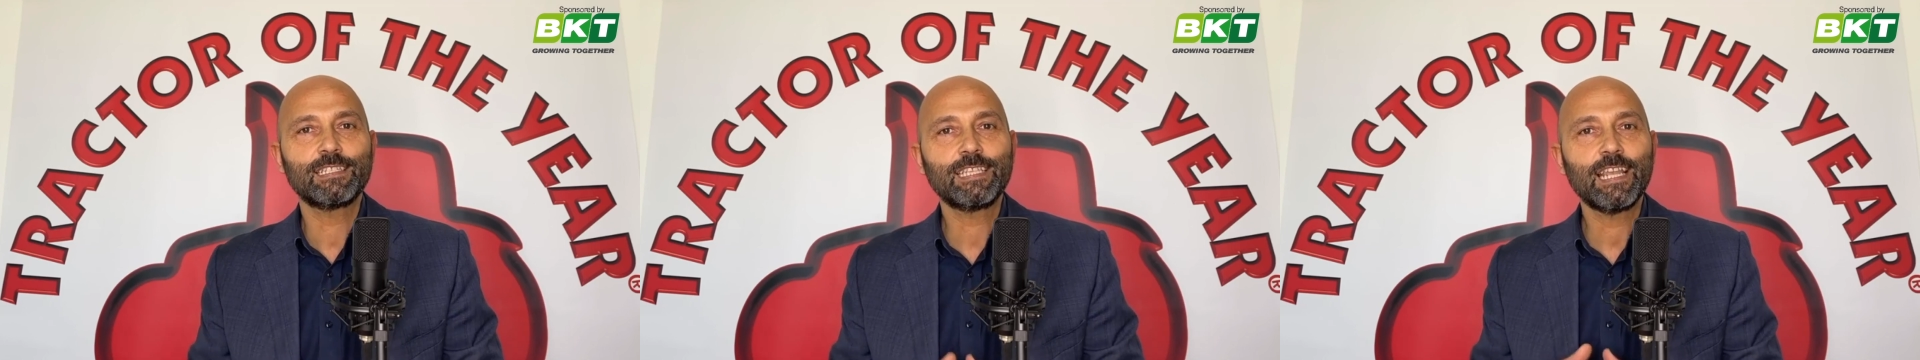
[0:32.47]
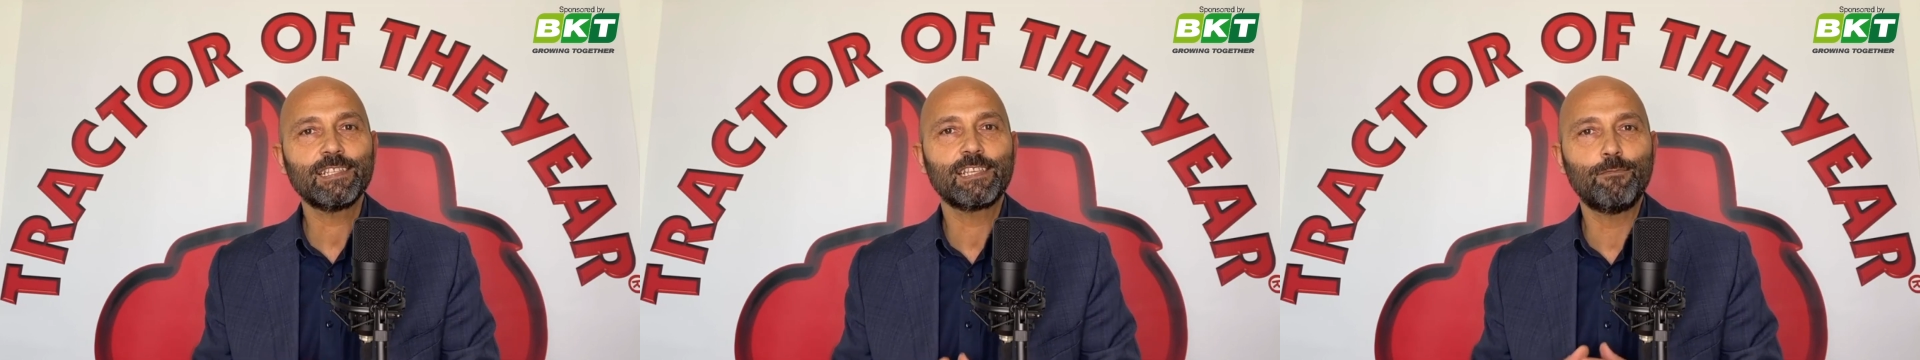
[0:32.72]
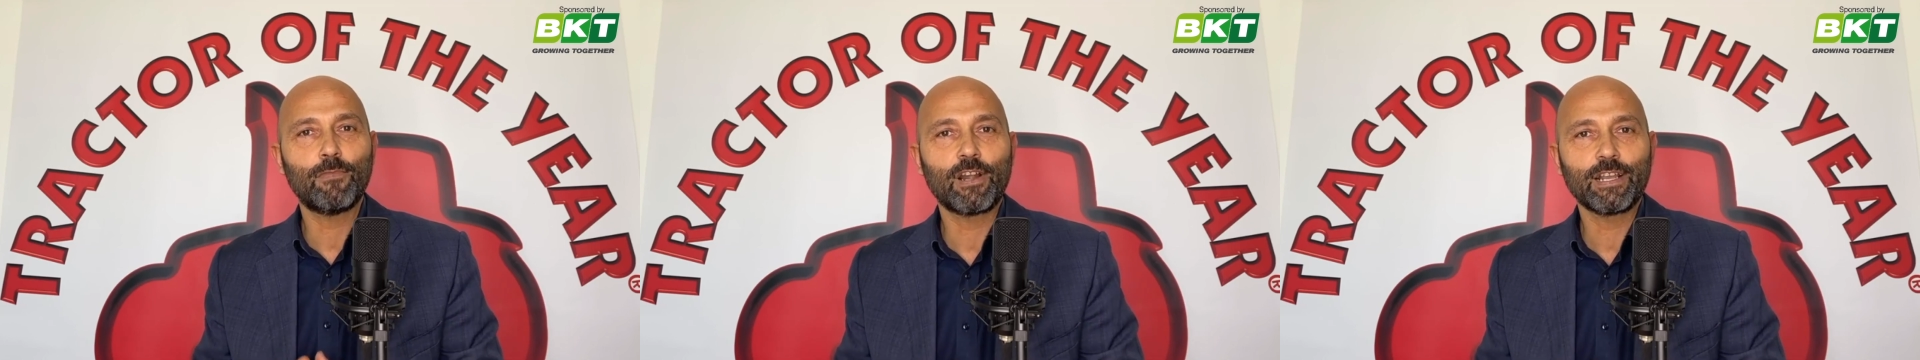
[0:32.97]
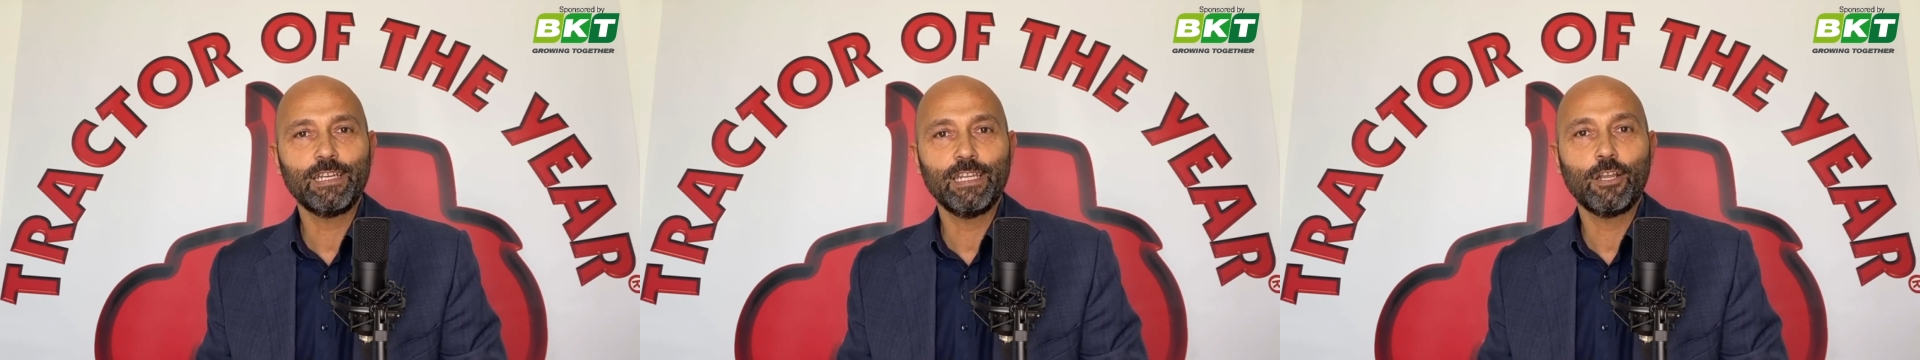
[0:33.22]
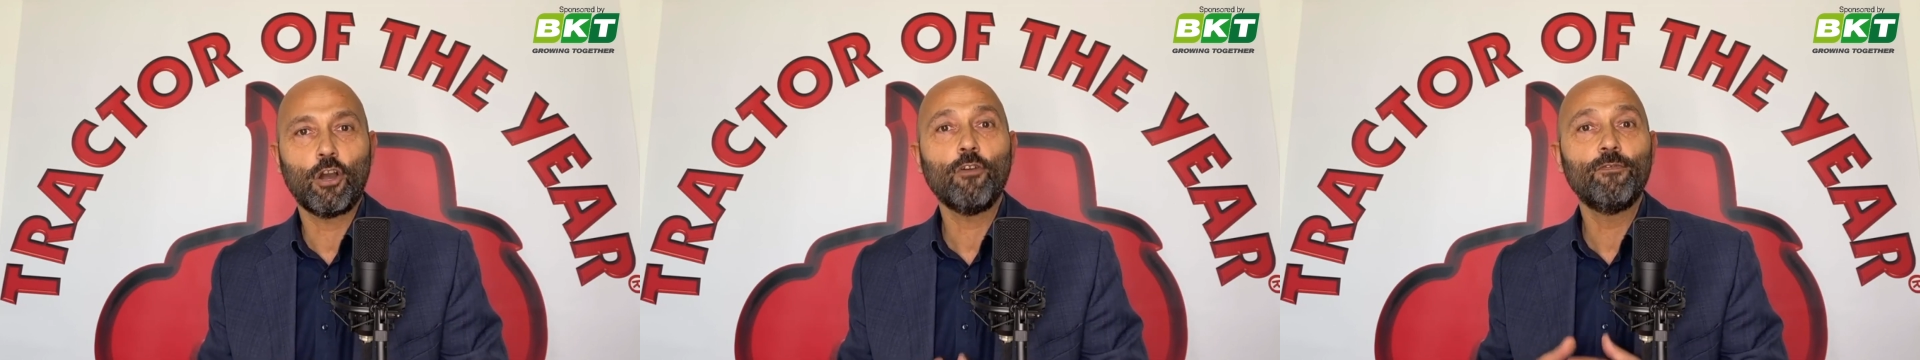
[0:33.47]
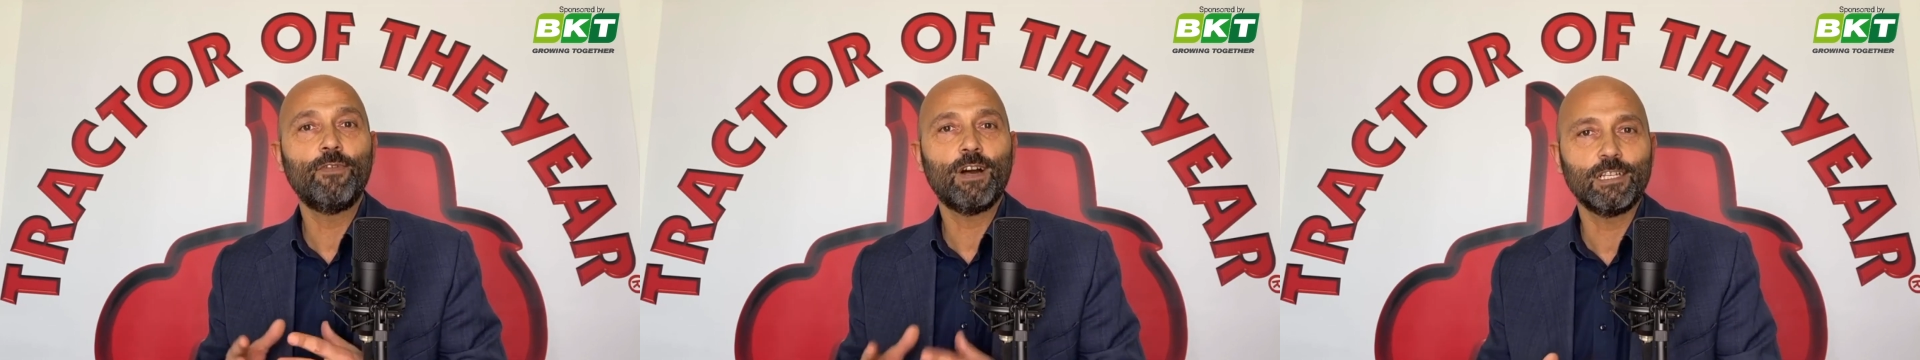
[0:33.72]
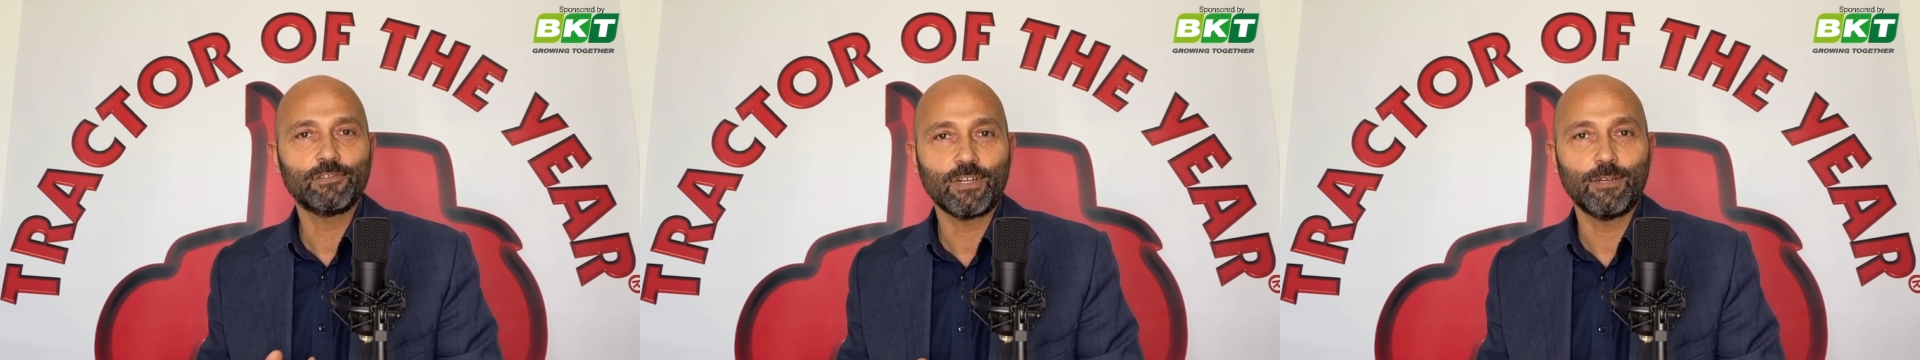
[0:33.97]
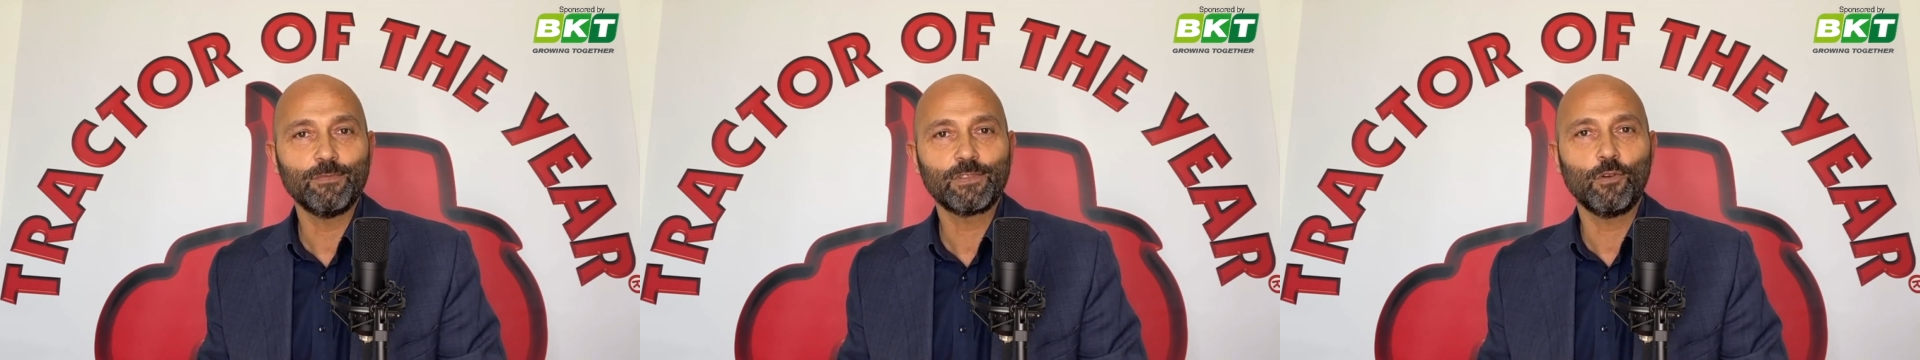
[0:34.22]
Sales and Marketing of
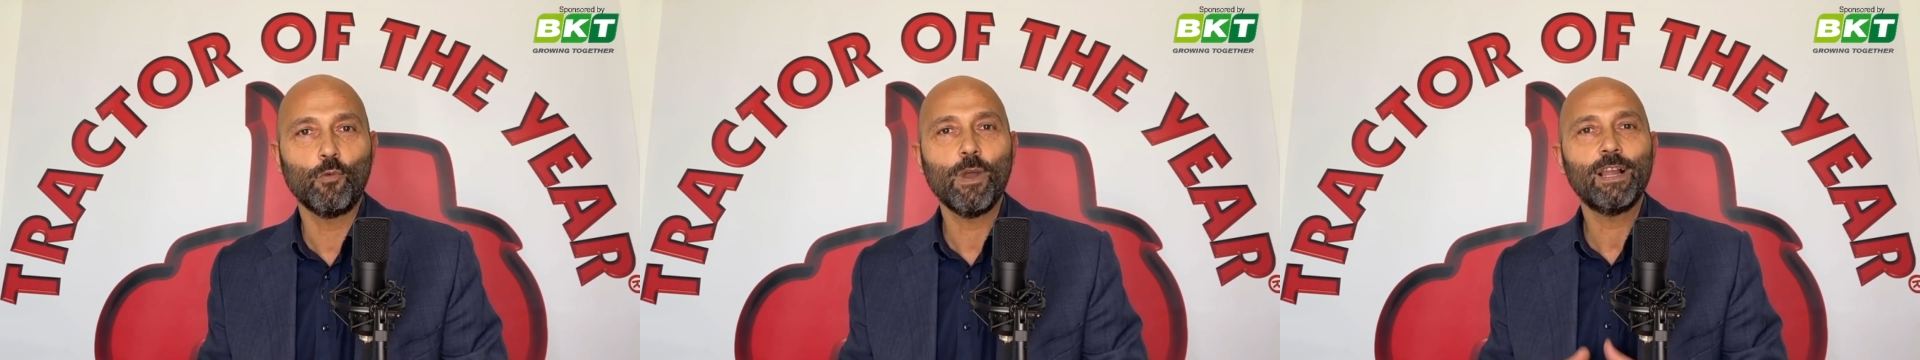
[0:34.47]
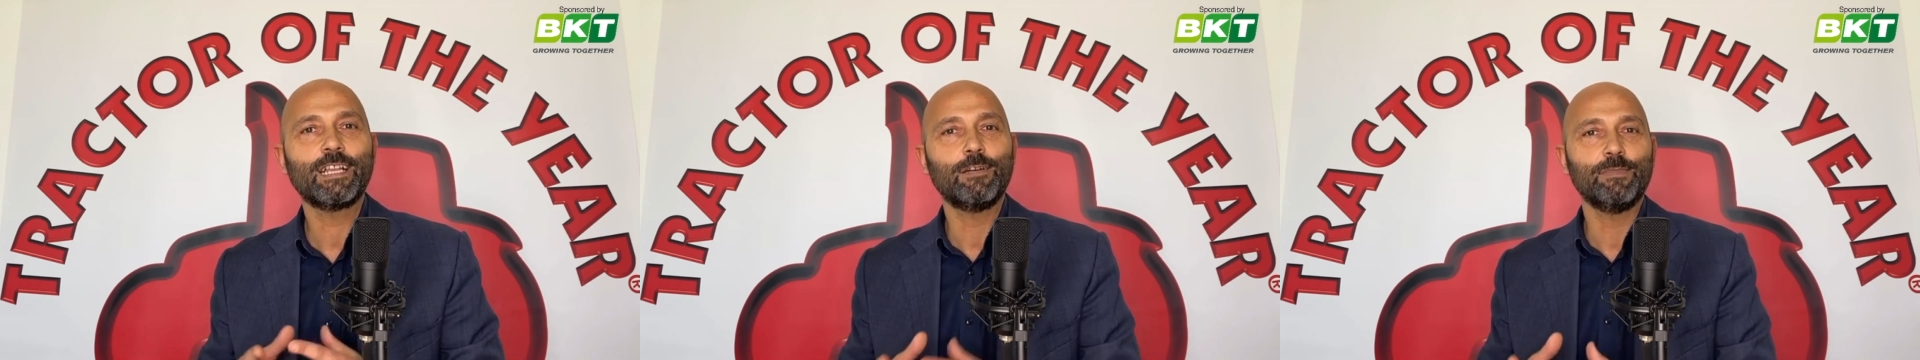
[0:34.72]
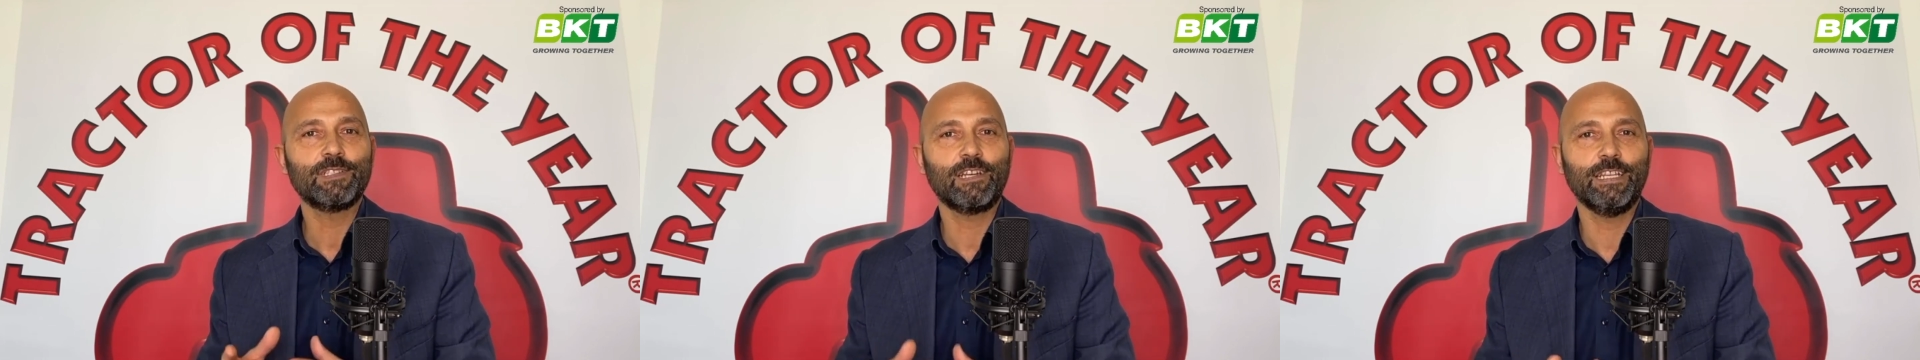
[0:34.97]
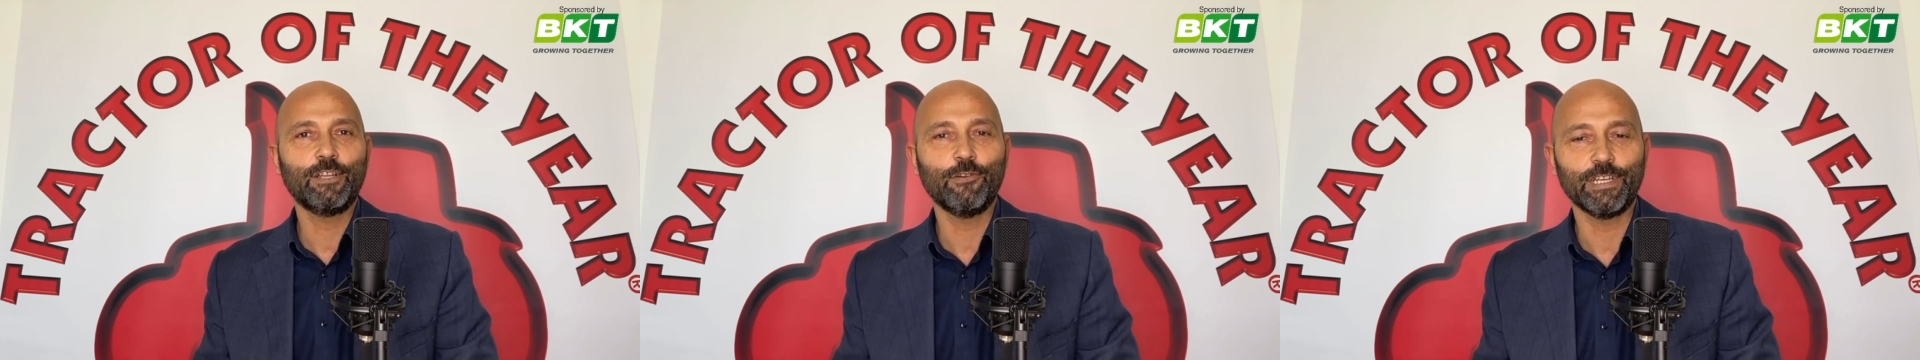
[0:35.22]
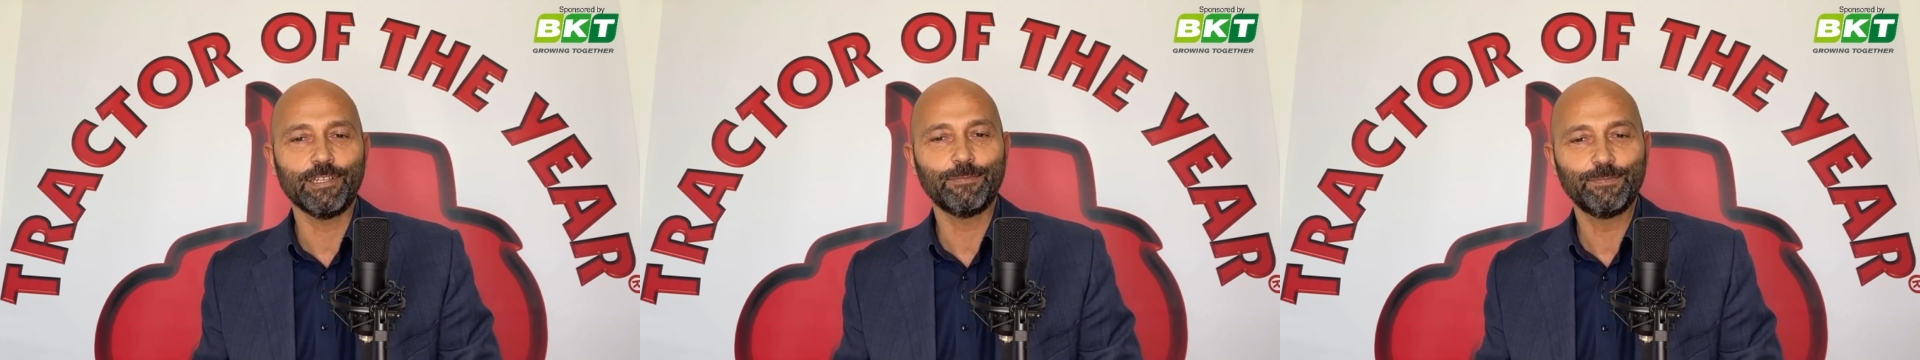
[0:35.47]
Valtra. So welcome, Mr. Leikoinen.